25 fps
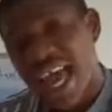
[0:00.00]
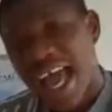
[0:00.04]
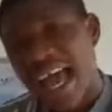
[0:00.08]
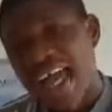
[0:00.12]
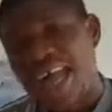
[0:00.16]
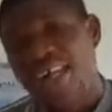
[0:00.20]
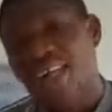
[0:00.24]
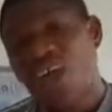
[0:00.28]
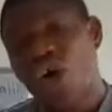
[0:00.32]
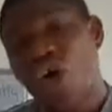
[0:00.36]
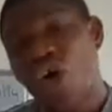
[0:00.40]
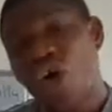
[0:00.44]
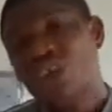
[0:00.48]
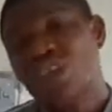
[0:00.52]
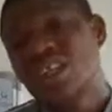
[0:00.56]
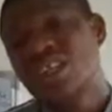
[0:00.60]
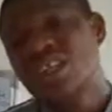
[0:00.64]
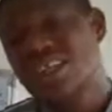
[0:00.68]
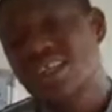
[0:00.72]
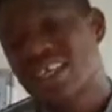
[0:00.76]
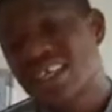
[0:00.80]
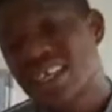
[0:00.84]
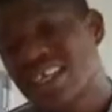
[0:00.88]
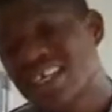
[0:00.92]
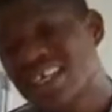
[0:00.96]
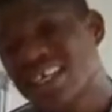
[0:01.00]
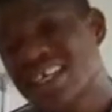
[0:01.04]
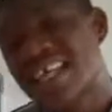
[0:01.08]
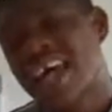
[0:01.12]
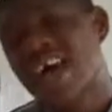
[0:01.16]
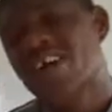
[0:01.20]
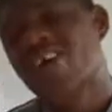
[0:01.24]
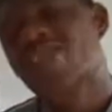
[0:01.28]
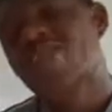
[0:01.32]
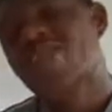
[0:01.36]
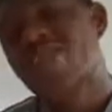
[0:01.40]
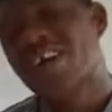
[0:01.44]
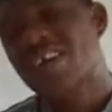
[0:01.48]
And all these things
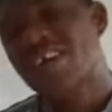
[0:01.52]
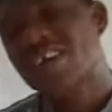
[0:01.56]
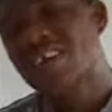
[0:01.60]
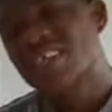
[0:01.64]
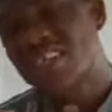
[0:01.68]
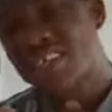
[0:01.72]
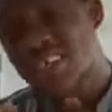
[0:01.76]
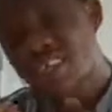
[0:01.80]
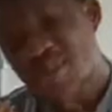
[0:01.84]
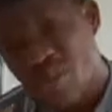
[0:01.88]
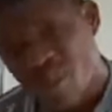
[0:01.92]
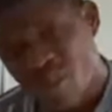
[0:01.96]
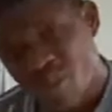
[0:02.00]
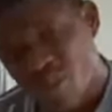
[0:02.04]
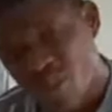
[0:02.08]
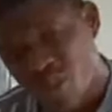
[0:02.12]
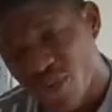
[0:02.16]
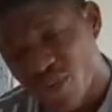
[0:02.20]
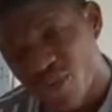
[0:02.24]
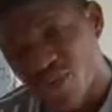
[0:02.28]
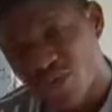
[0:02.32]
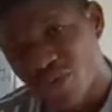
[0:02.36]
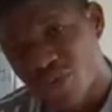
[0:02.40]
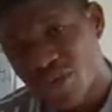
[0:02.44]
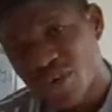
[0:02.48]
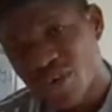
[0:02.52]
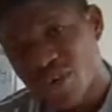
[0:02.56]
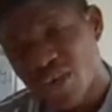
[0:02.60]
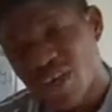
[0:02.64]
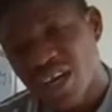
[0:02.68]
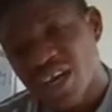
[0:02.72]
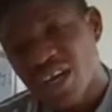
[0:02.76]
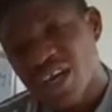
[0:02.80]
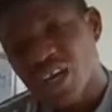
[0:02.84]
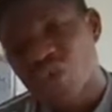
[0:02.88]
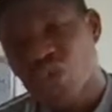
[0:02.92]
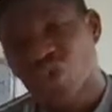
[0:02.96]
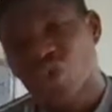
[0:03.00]
sound very simple.
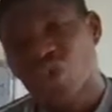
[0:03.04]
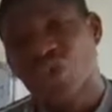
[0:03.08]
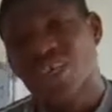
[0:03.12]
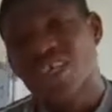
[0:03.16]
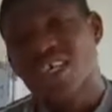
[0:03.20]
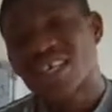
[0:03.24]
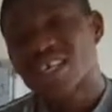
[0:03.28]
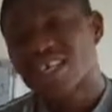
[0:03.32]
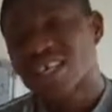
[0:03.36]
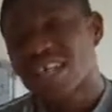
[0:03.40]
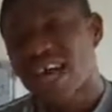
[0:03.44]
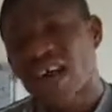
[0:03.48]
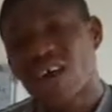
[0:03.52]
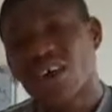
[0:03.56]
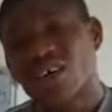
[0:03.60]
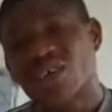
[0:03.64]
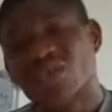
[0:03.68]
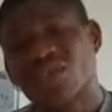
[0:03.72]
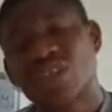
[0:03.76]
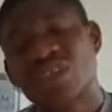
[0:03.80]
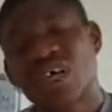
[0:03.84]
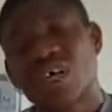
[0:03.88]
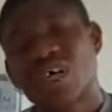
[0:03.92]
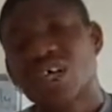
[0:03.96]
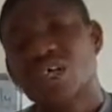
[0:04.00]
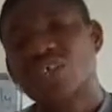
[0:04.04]
They sound,